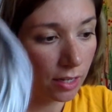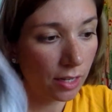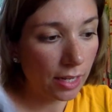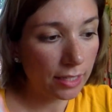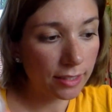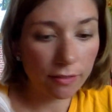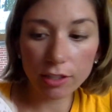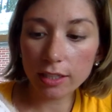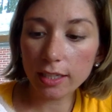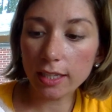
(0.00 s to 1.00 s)
it
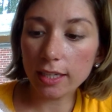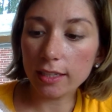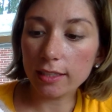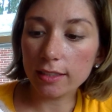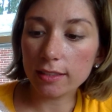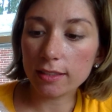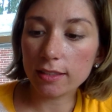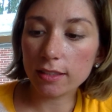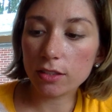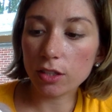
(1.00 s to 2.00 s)
definitely is
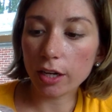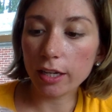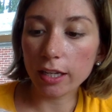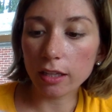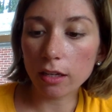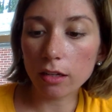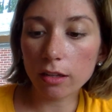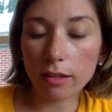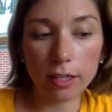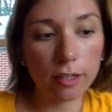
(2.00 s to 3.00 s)
starting a little
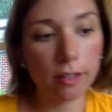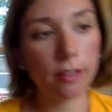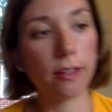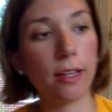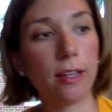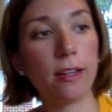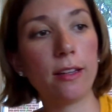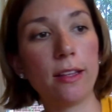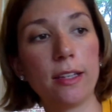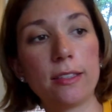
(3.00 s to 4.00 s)
thinner than
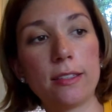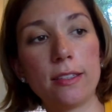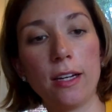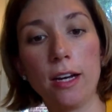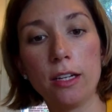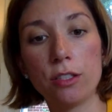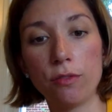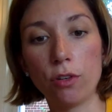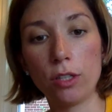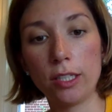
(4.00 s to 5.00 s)
this
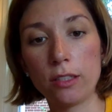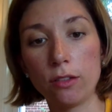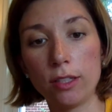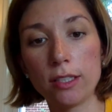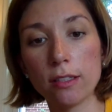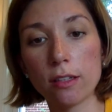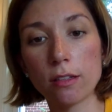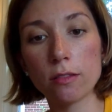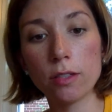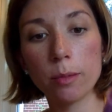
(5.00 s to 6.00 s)
Tivoli. So this is
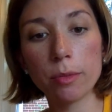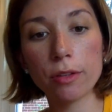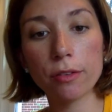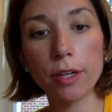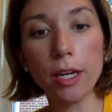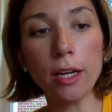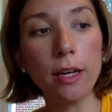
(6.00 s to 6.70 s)
also a number 3,